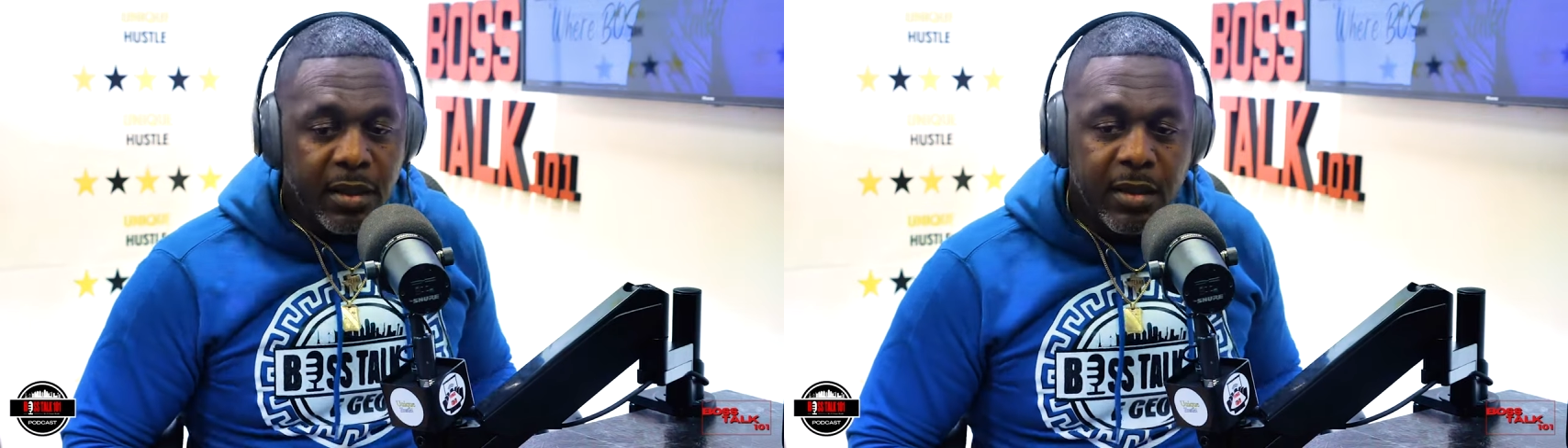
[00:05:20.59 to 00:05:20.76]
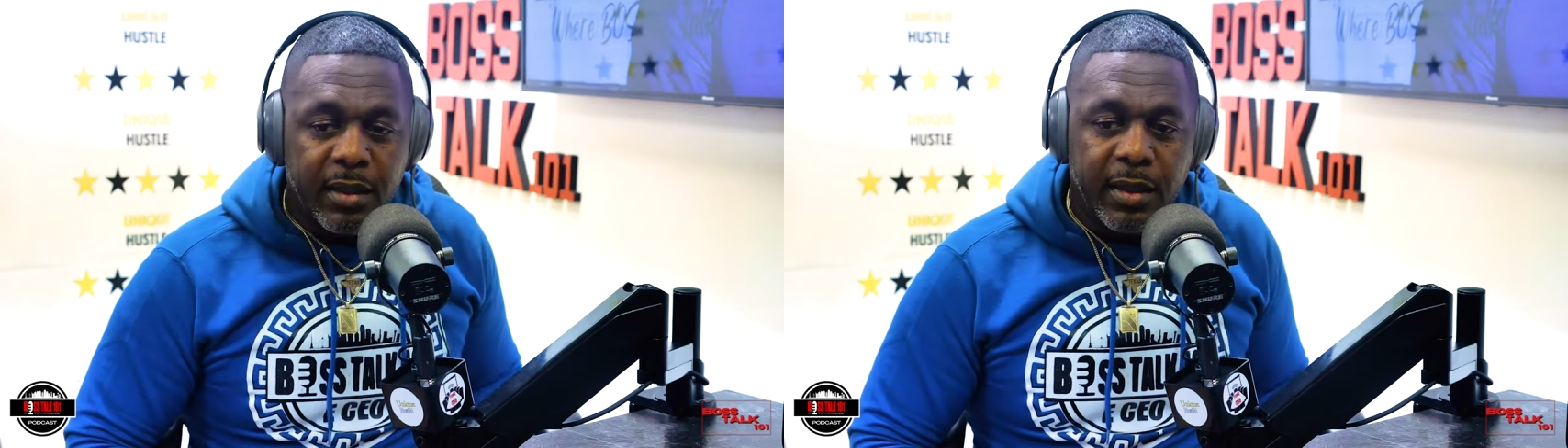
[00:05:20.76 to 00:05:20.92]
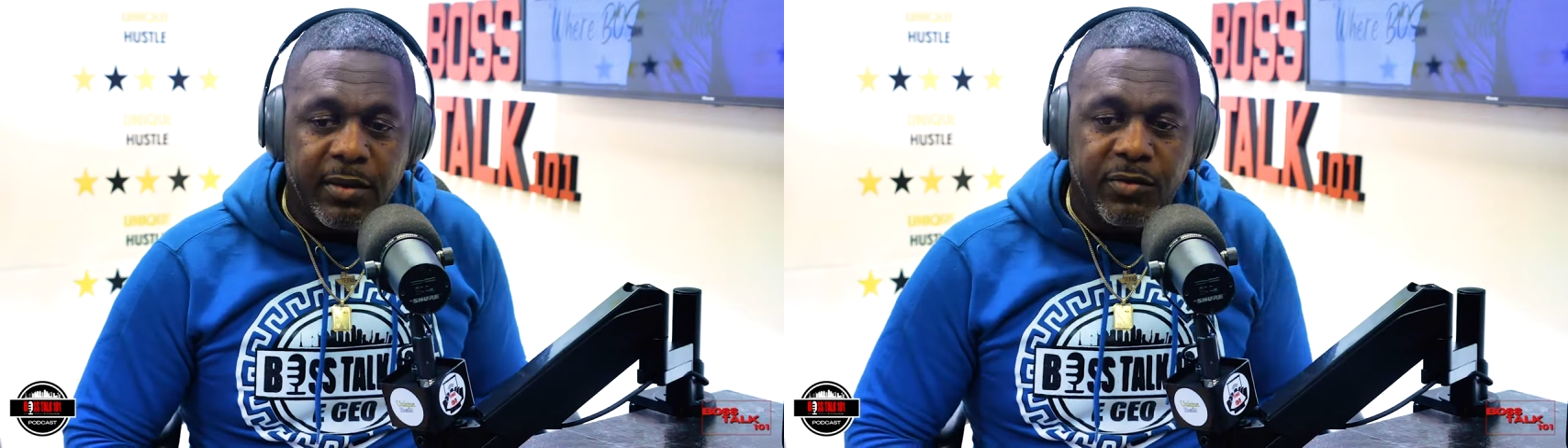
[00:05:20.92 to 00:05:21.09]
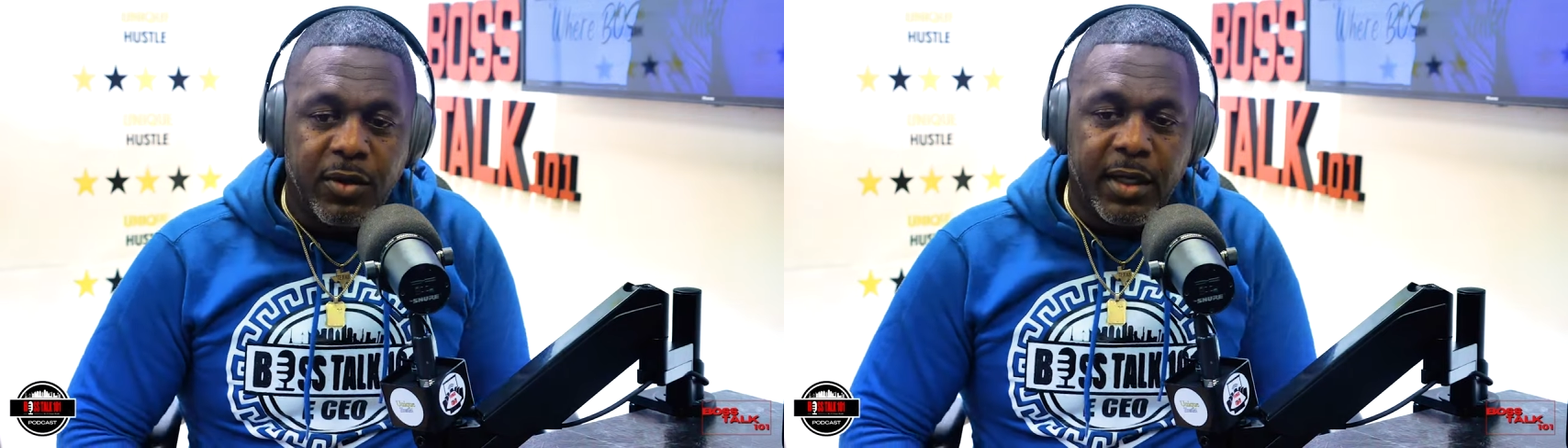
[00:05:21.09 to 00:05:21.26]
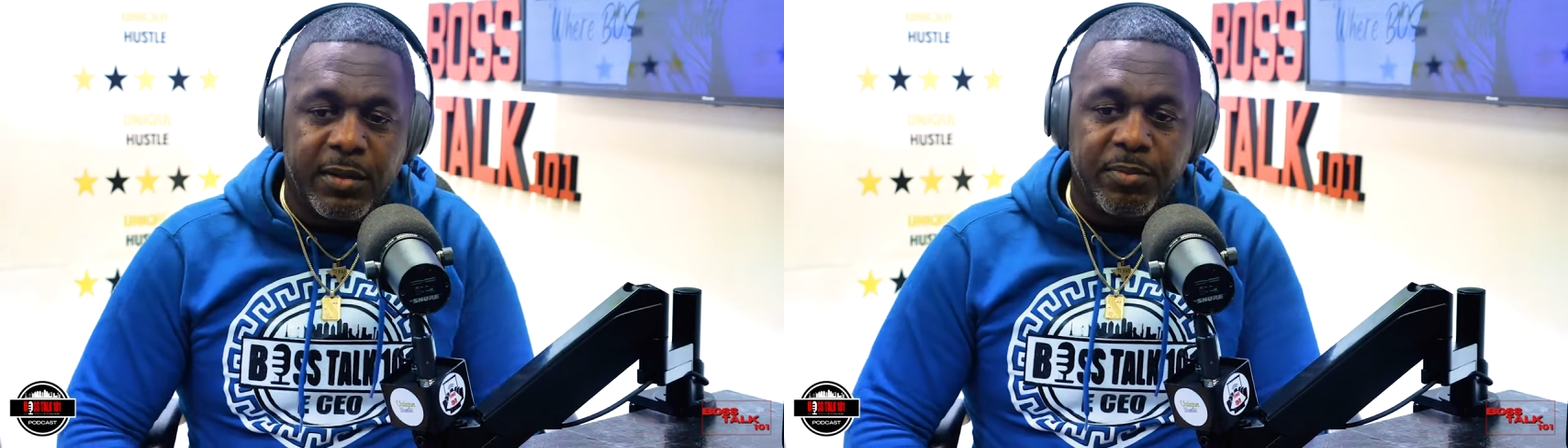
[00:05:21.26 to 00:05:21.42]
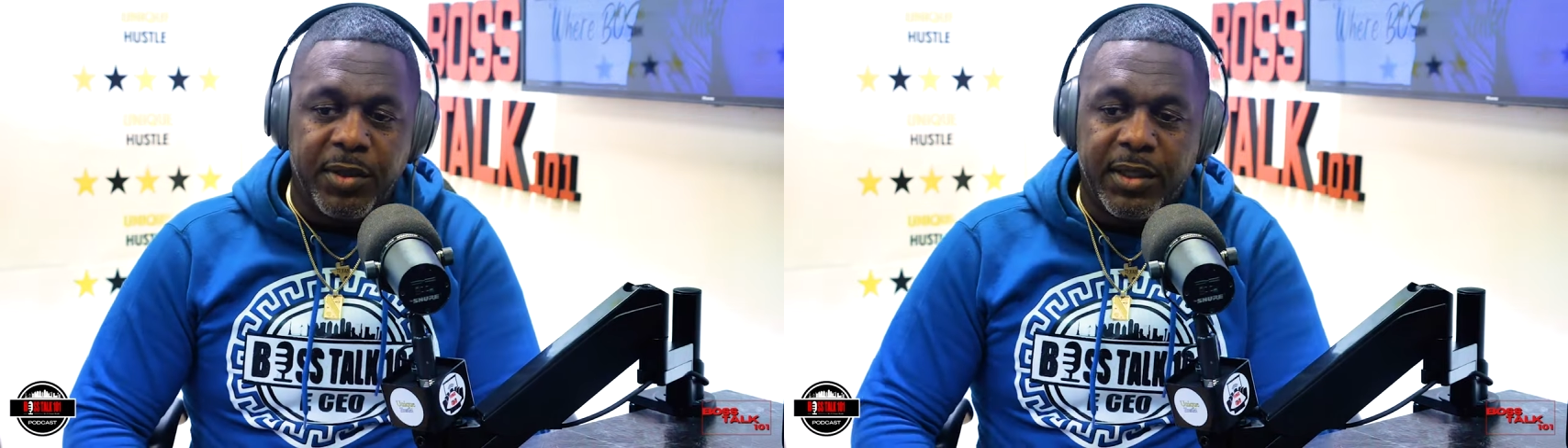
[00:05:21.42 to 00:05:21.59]
If you
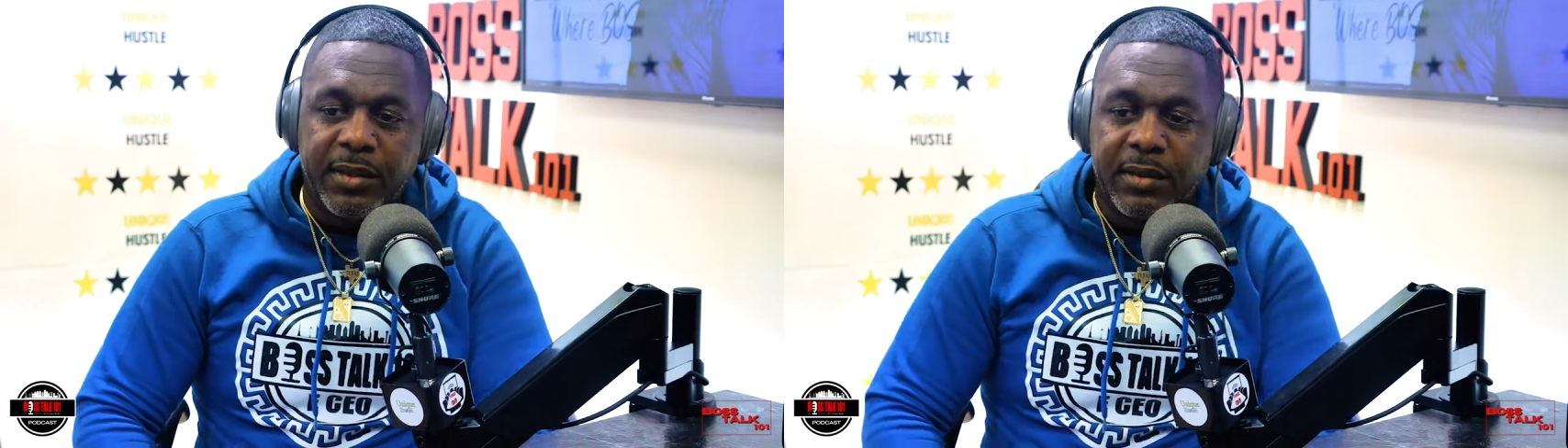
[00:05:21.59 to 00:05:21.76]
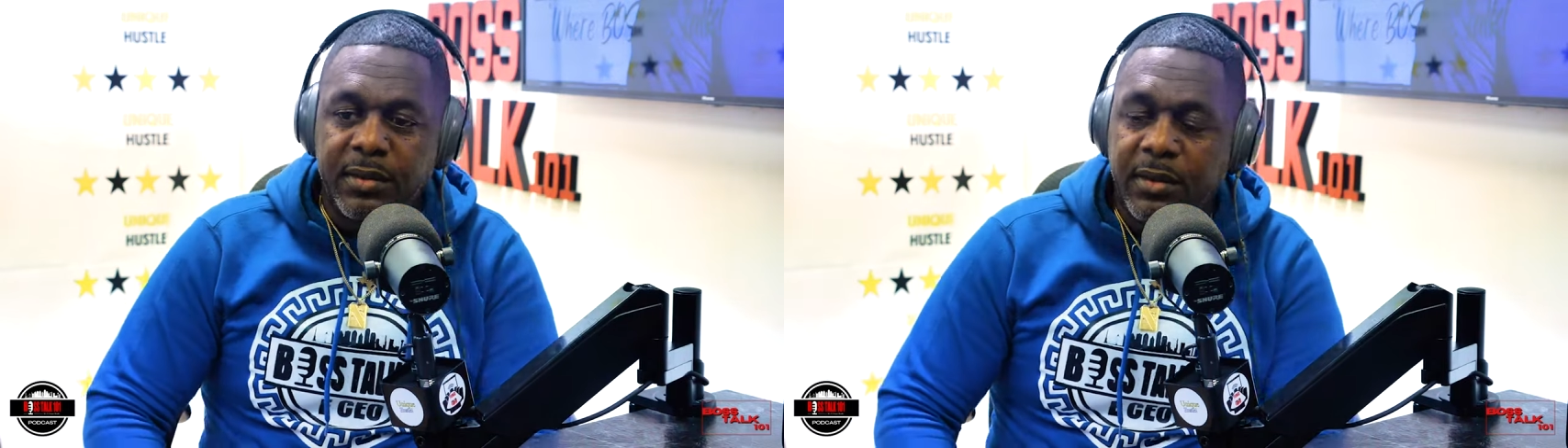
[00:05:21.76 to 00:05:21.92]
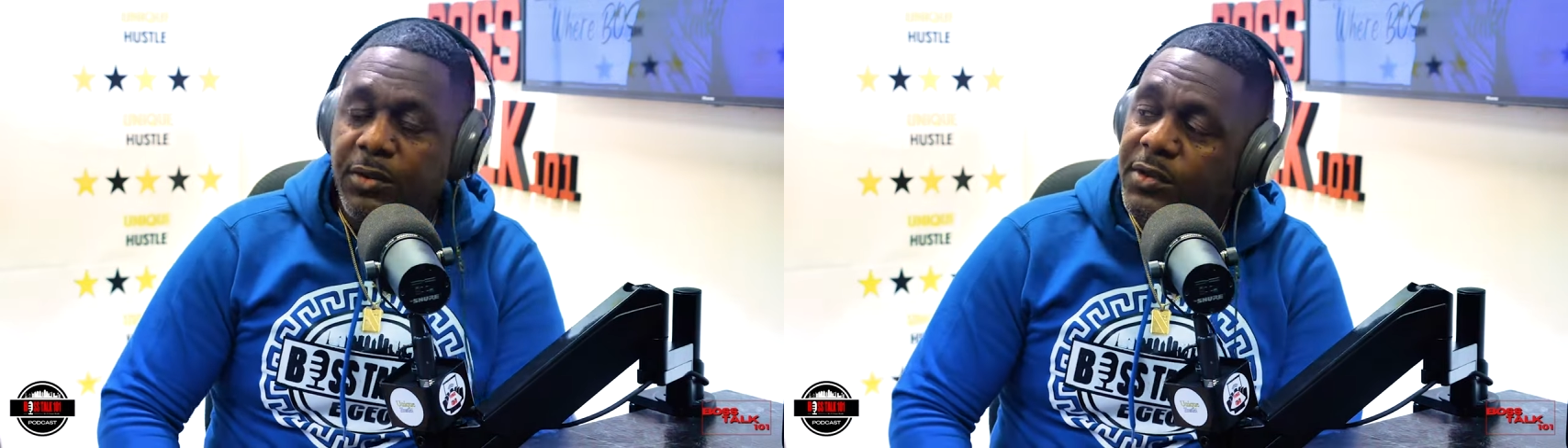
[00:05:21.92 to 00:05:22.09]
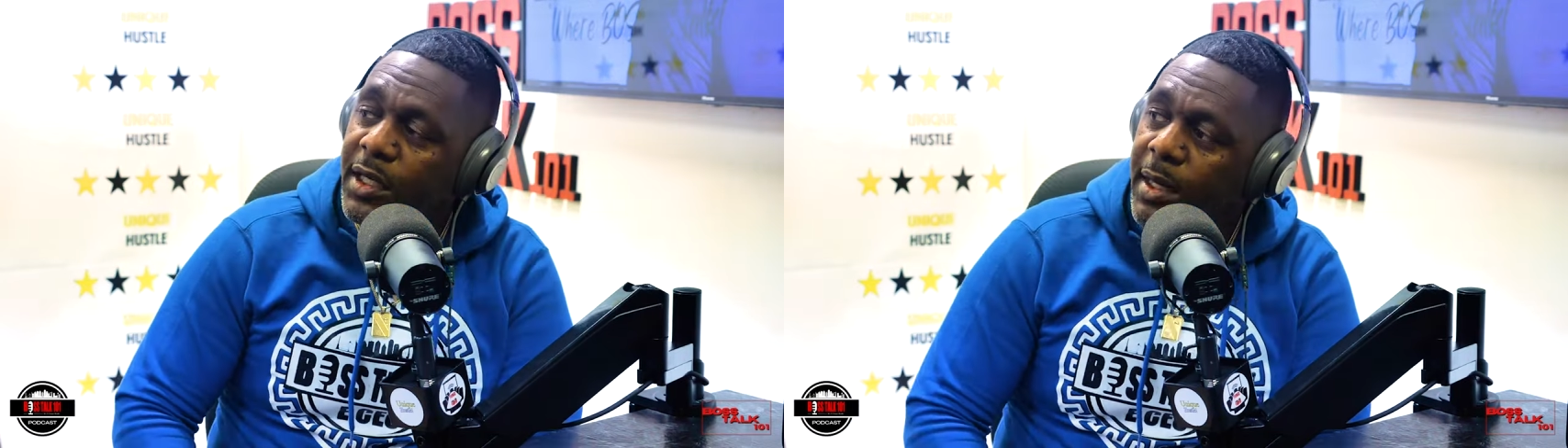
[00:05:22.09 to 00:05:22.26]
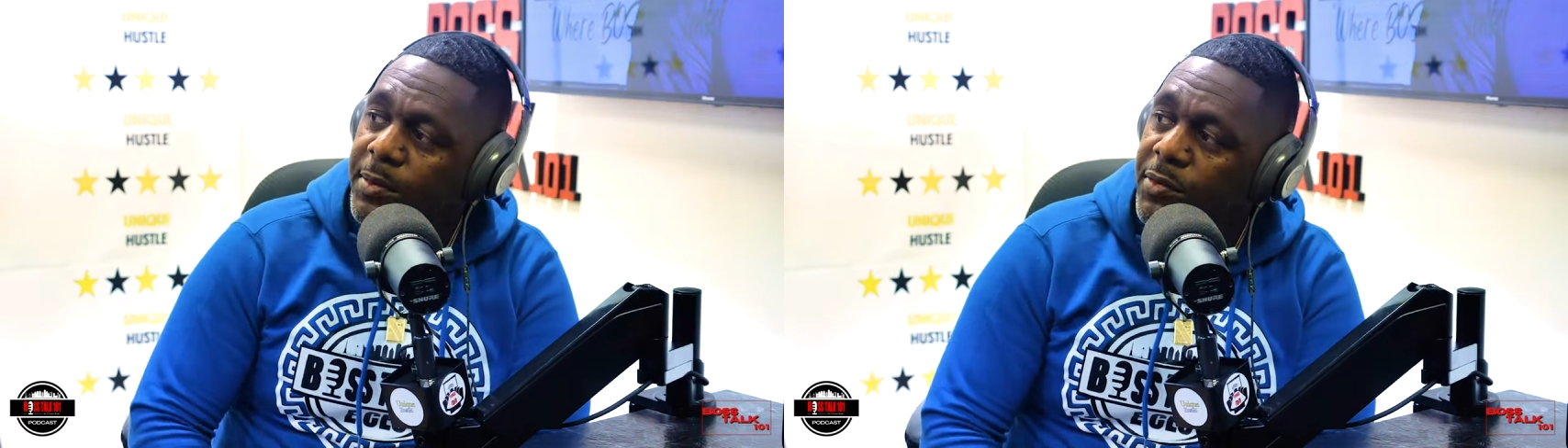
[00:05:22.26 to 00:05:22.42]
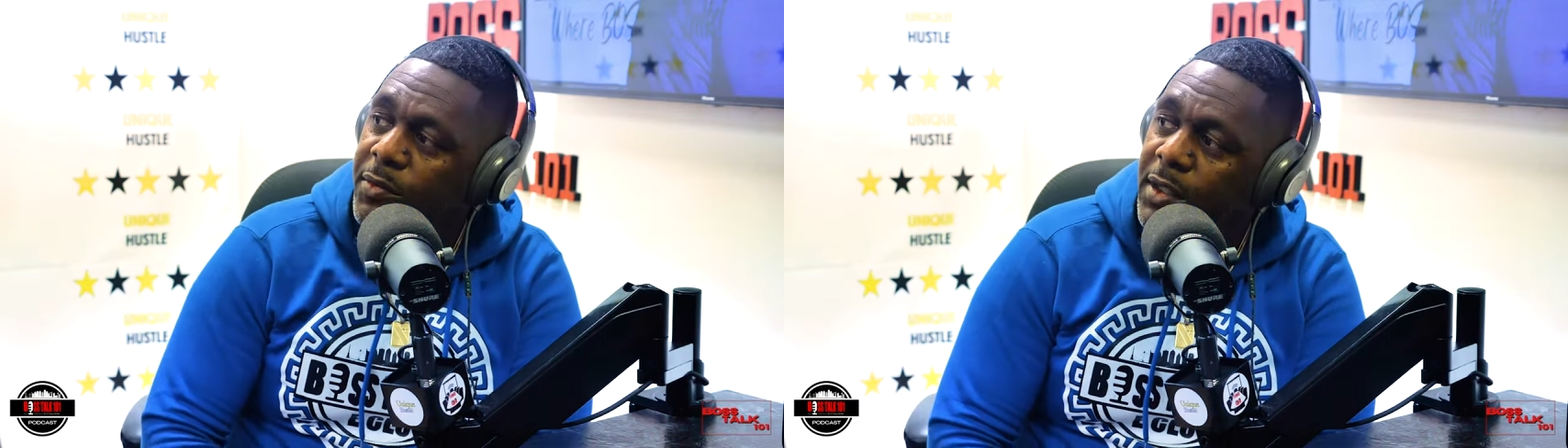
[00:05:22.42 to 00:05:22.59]
had to pick your
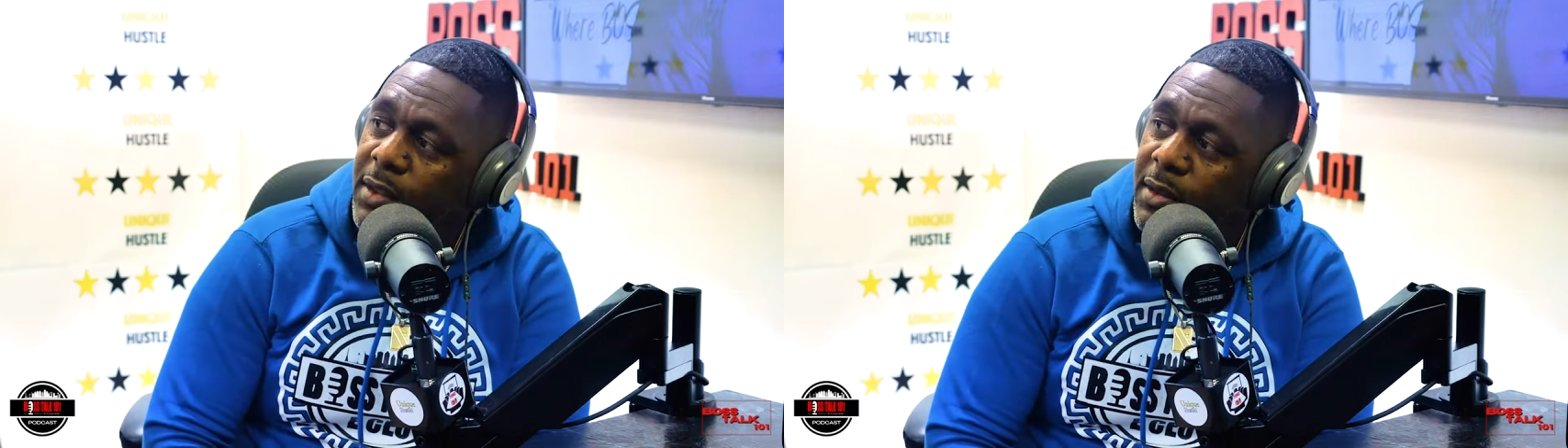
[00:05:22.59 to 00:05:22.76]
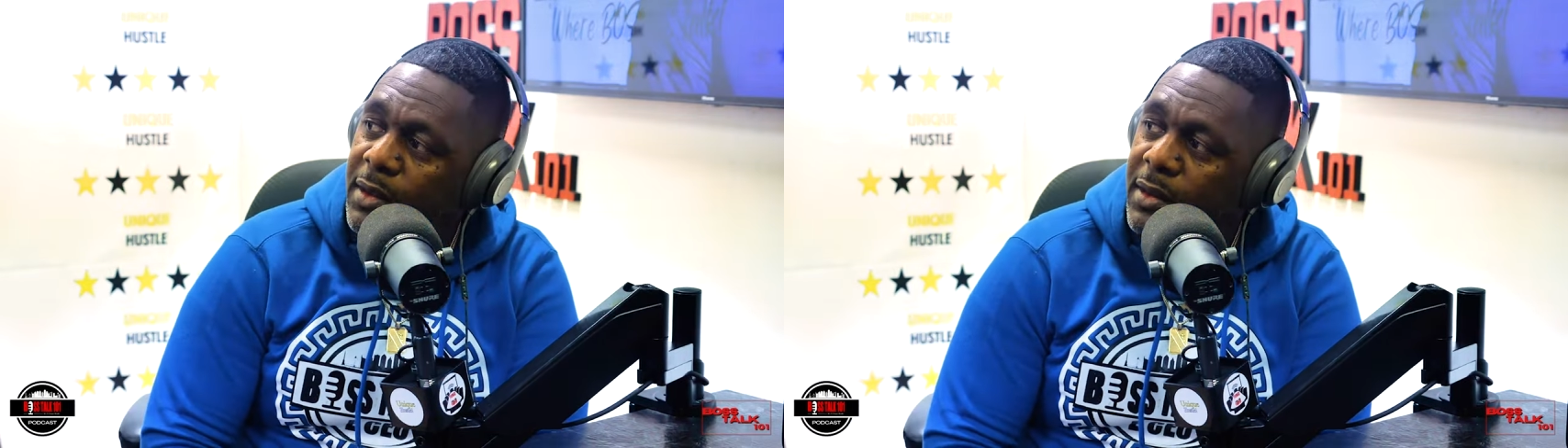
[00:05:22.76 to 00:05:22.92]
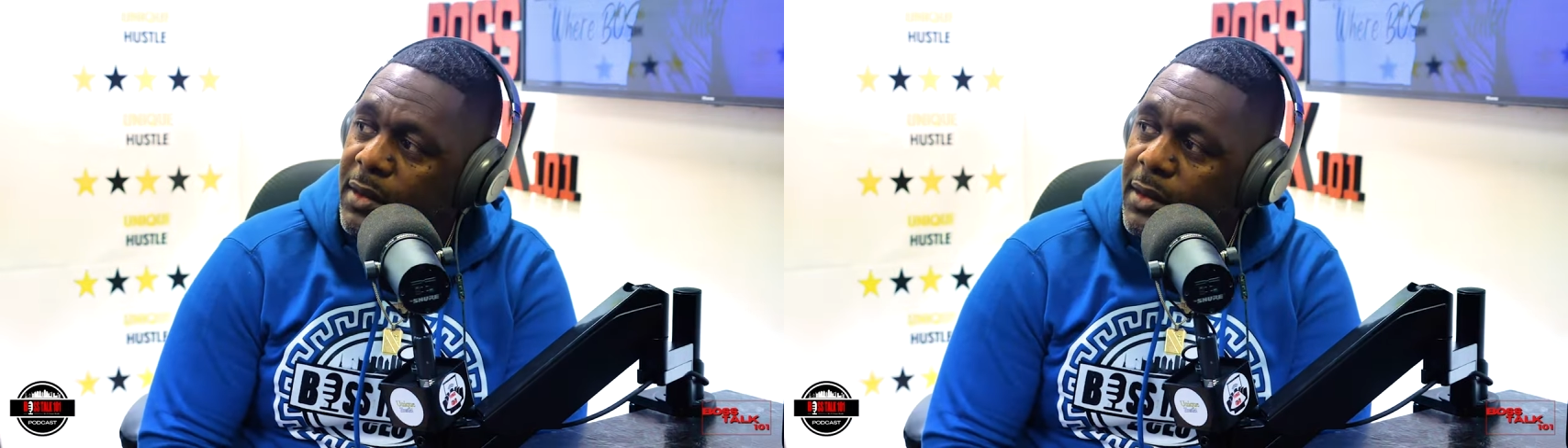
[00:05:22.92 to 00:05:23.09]
top three,